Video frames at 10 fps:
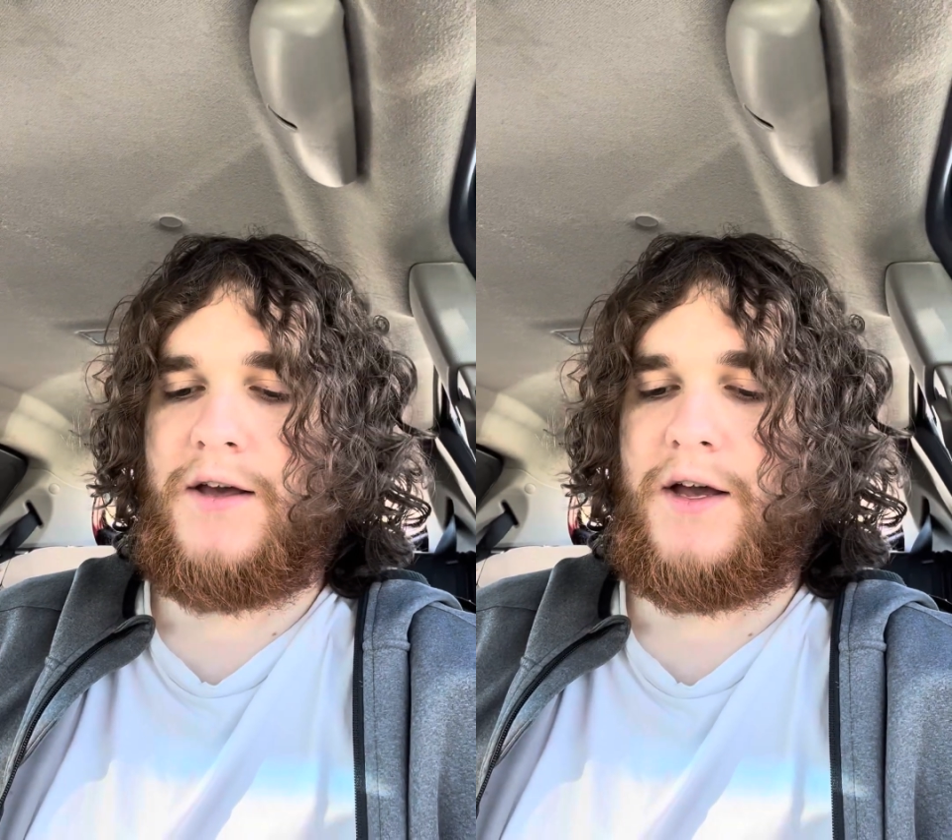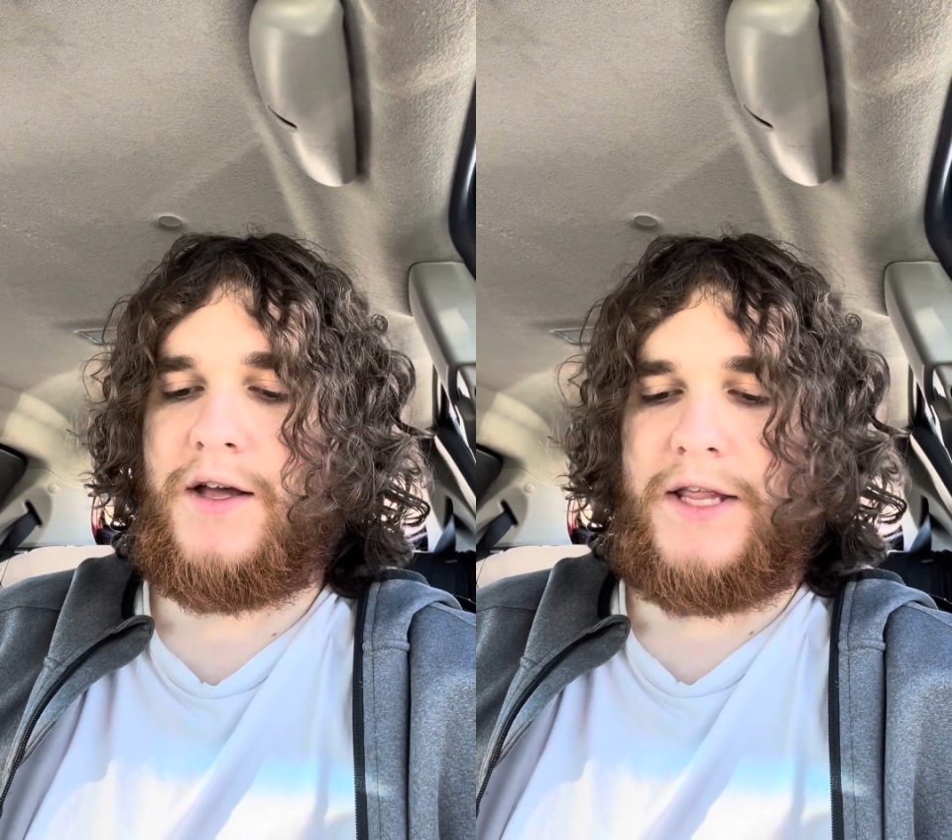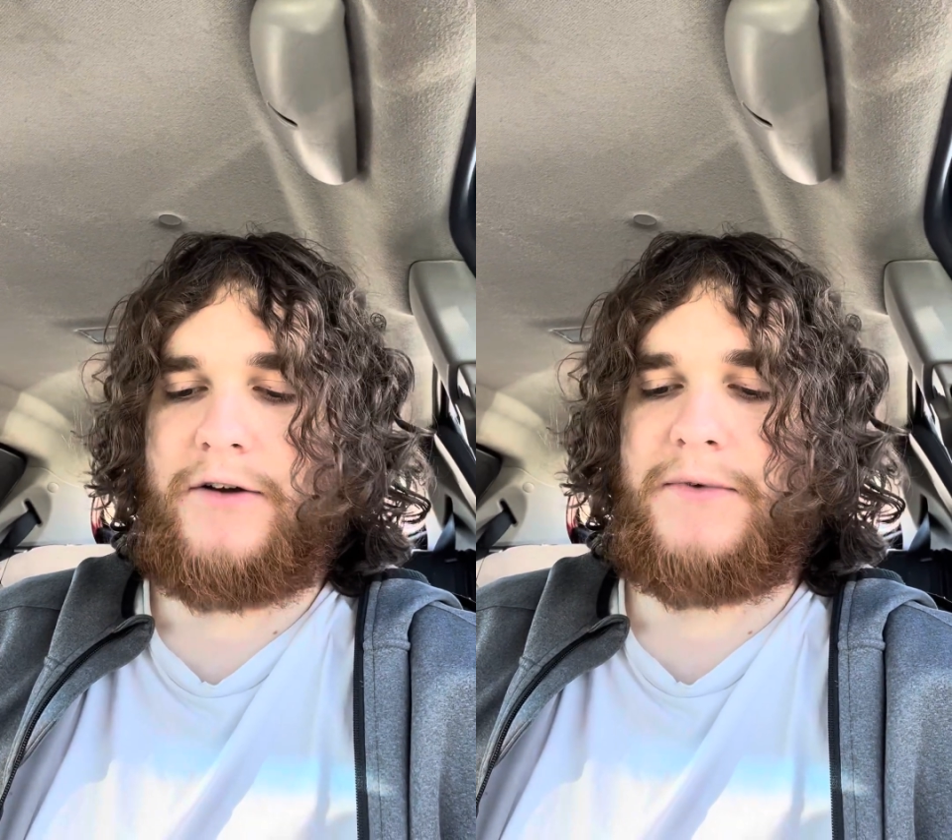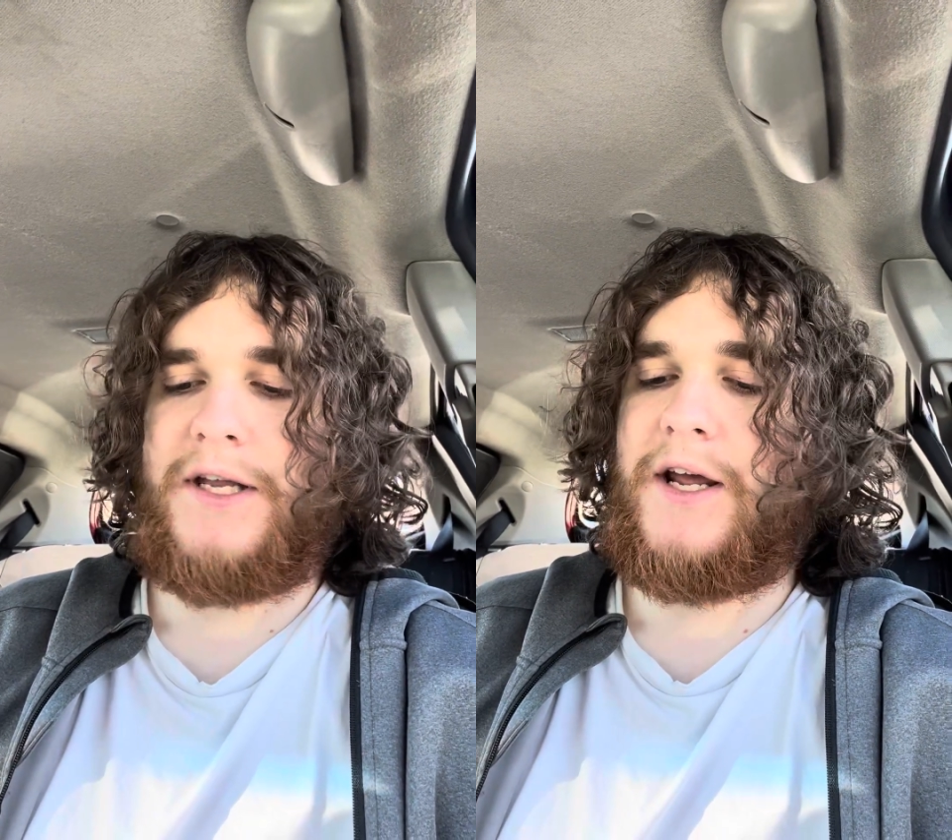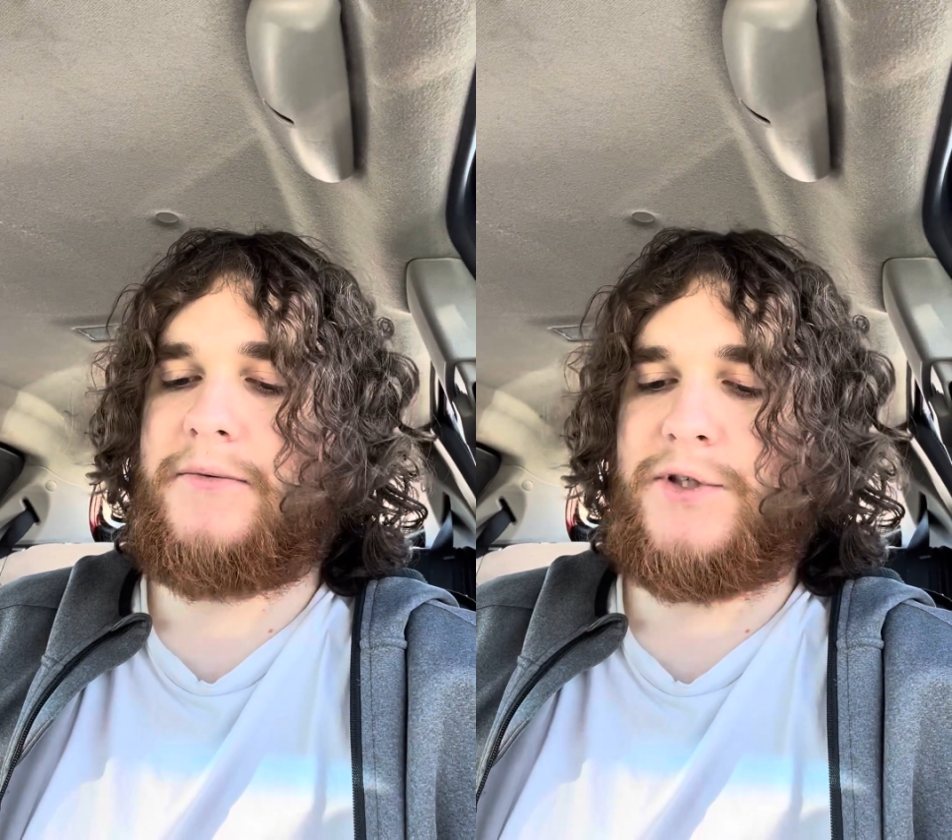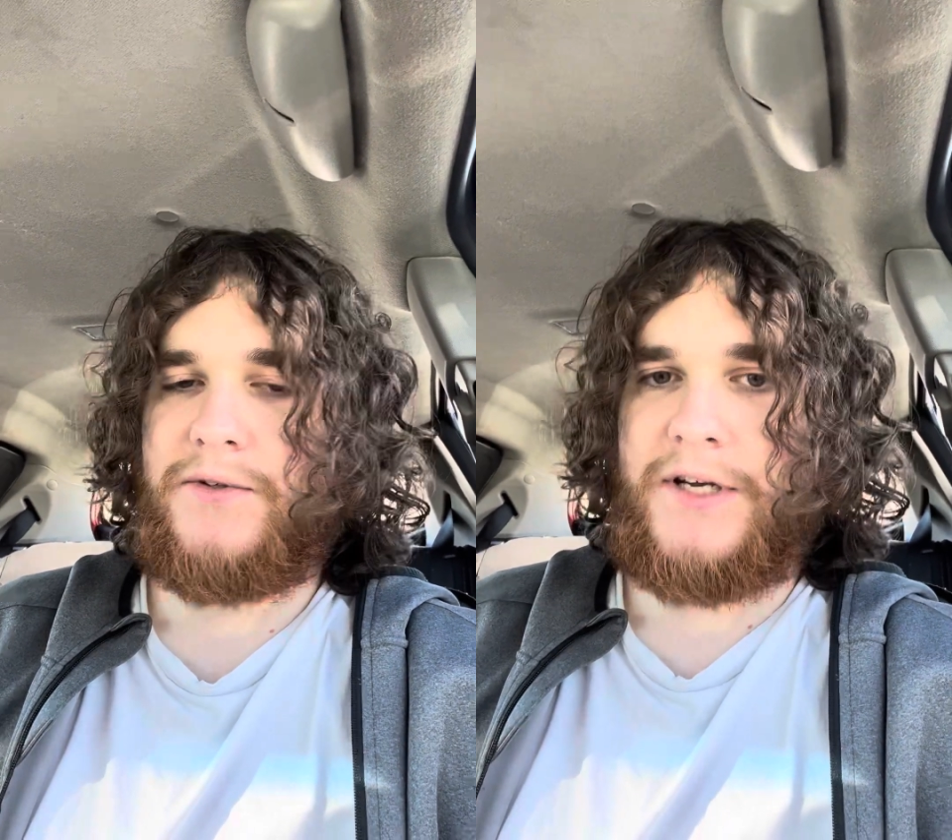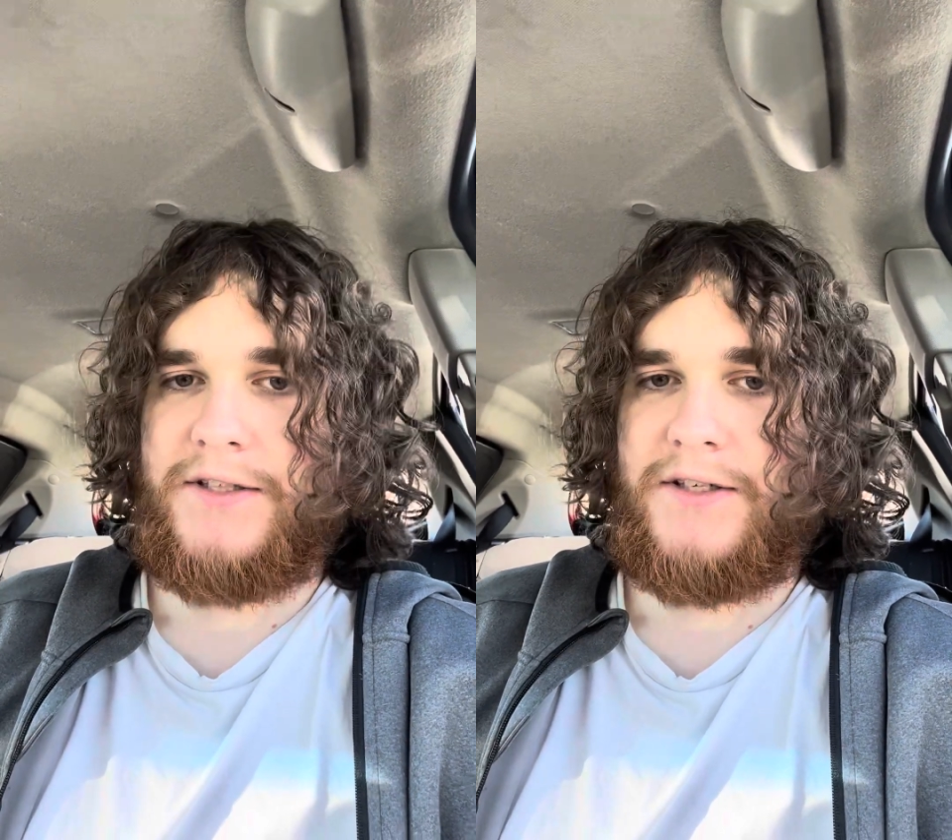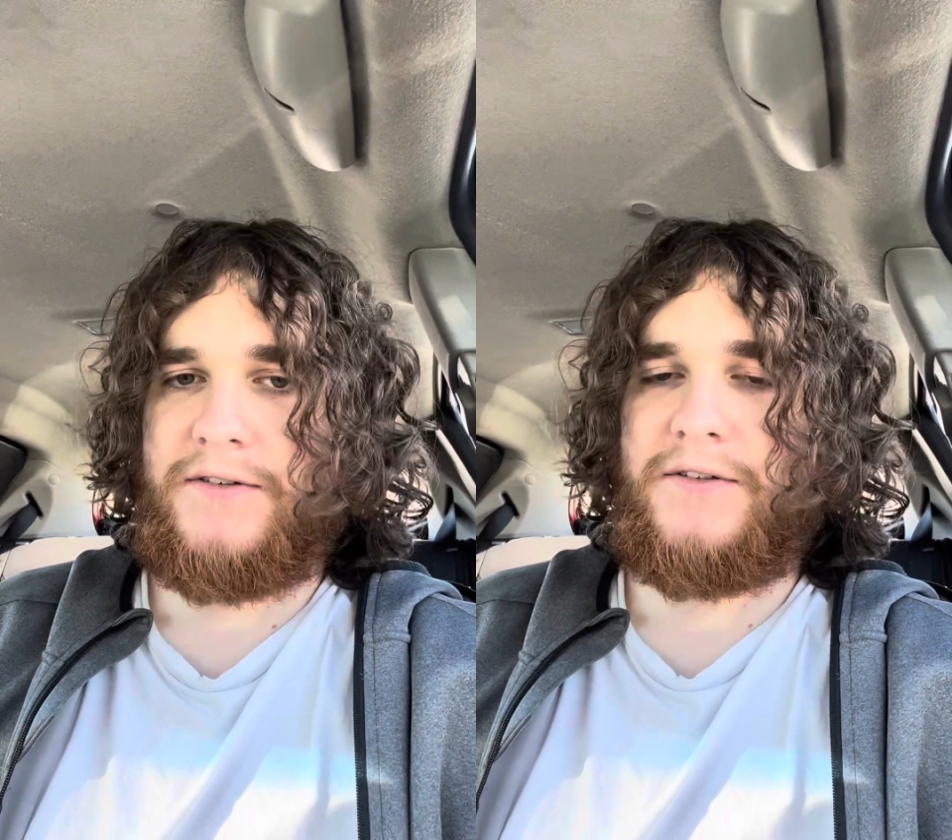that would be an absolute
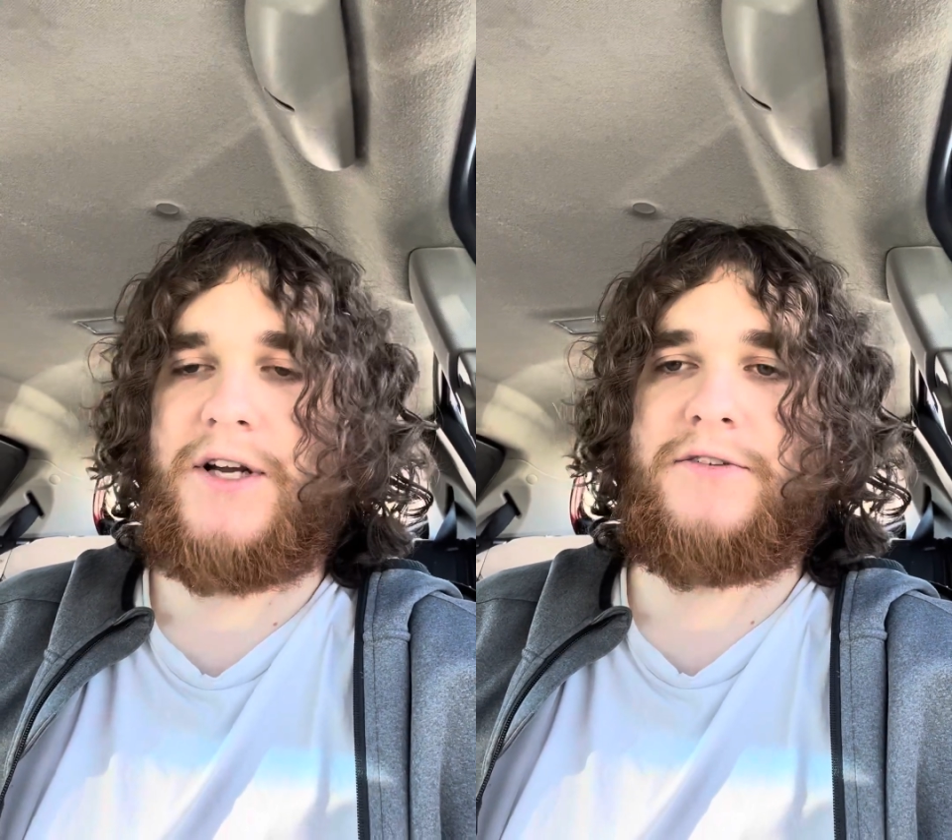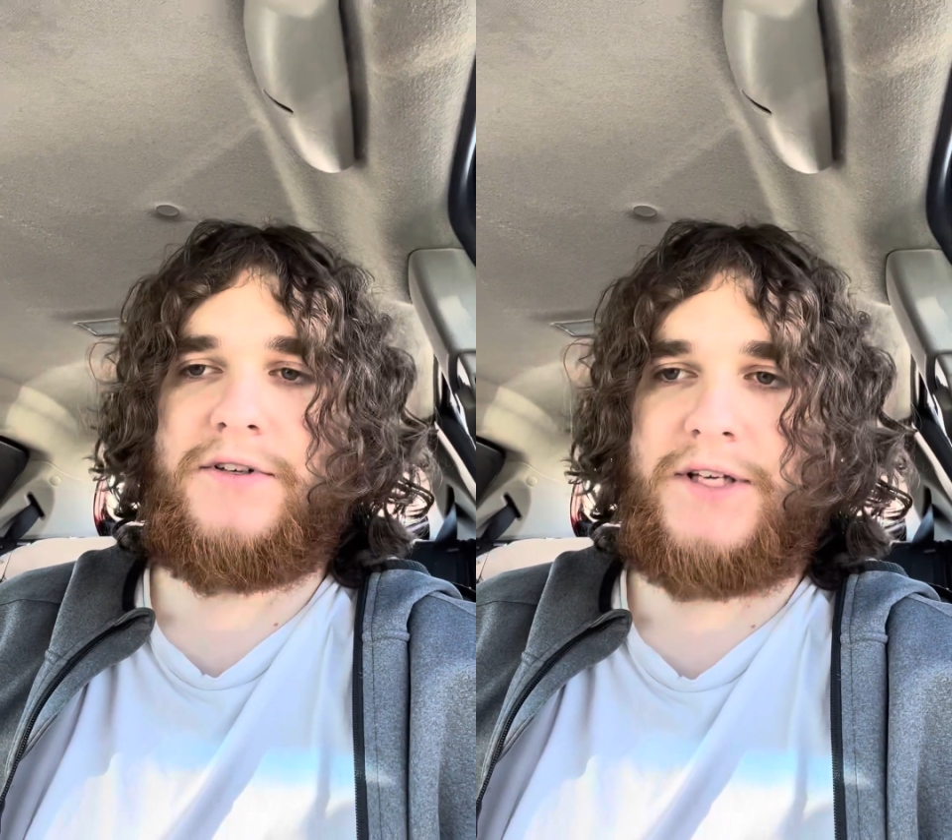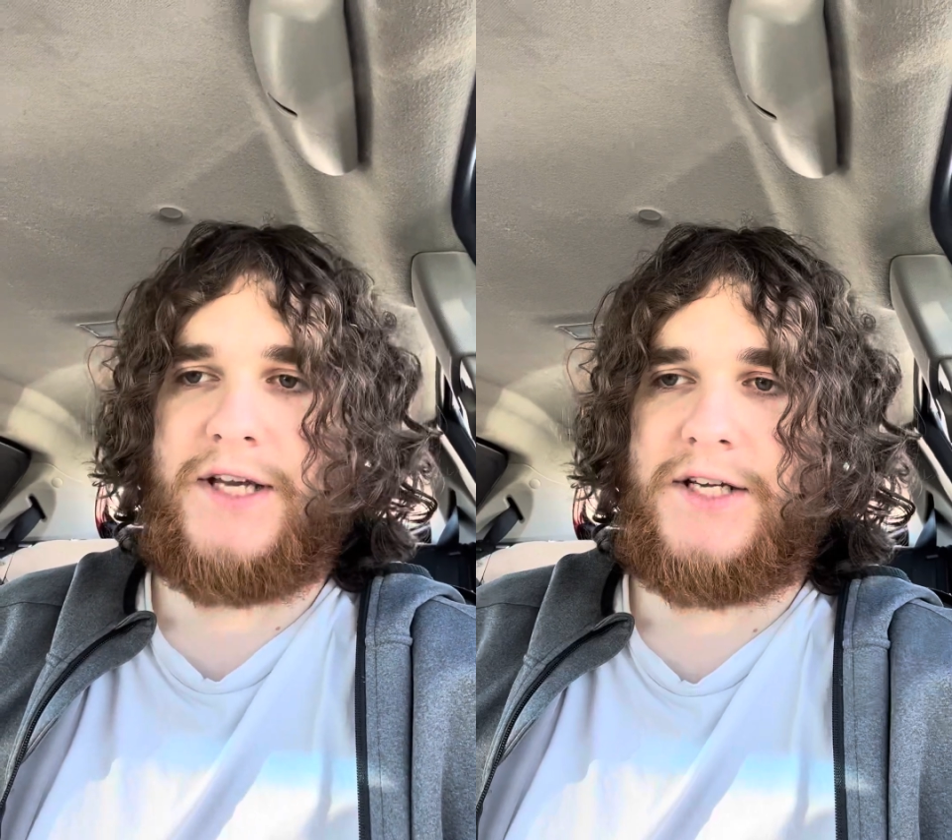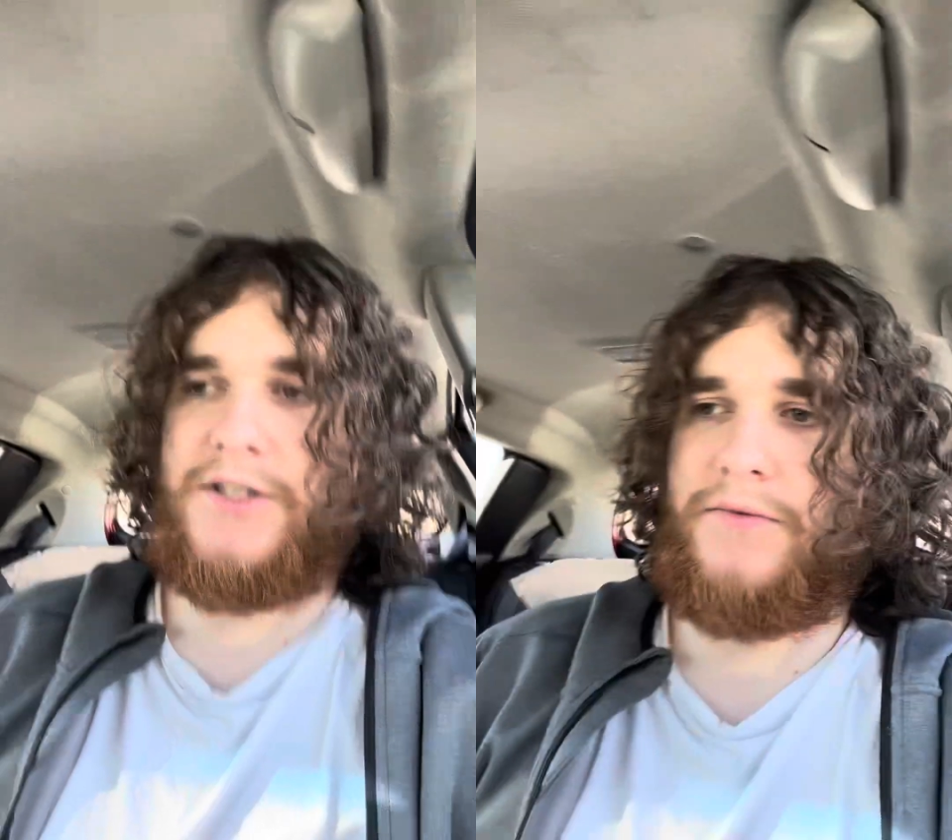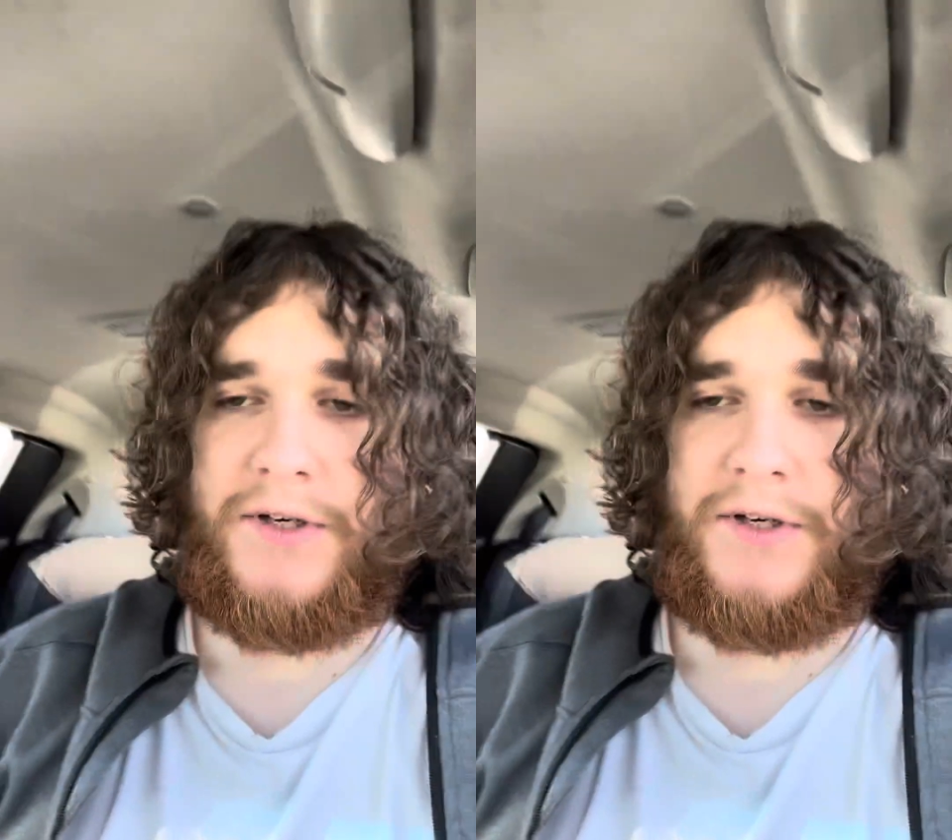contraindication.